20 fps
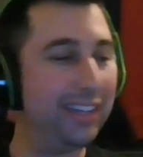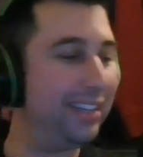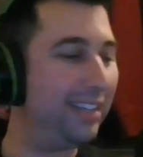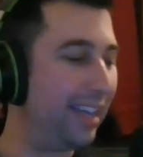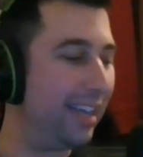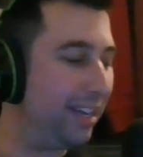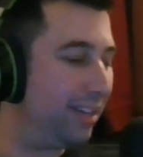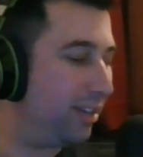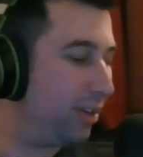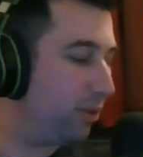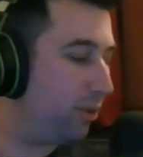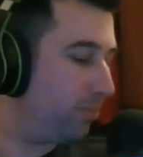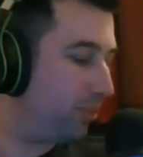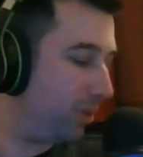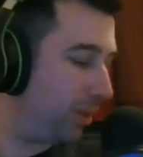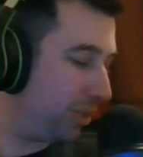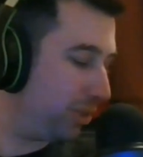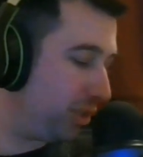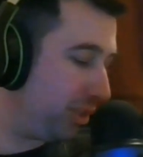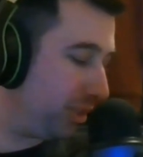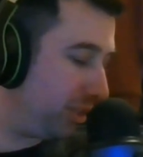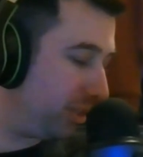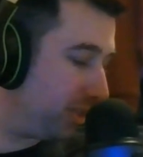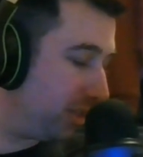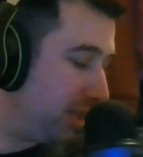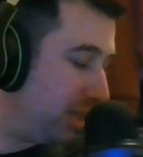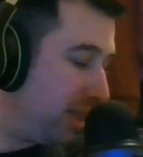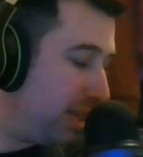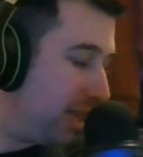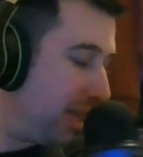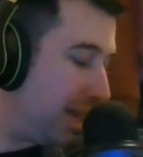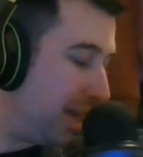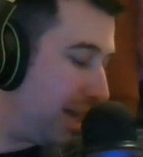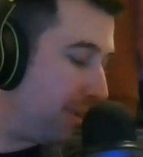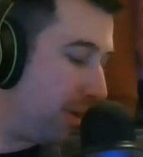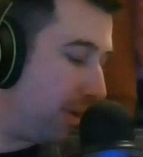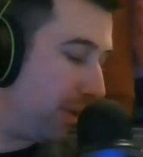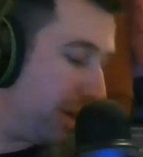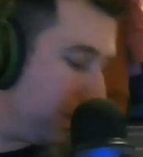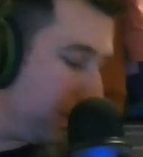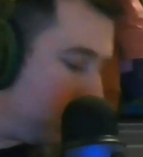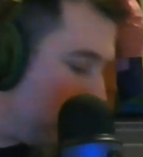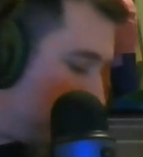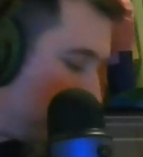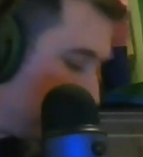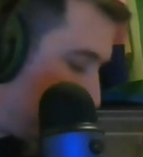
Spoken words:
Nintendo plushies. I want to